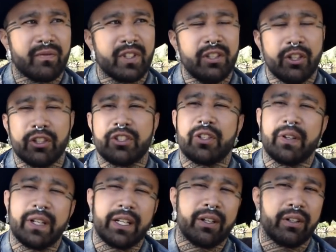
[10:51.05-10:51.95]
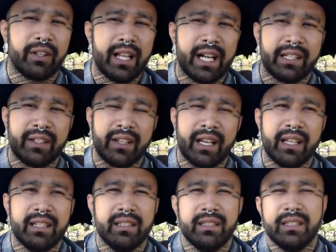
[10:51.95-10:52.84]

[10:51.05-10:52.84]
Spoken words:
nurturing or lacked that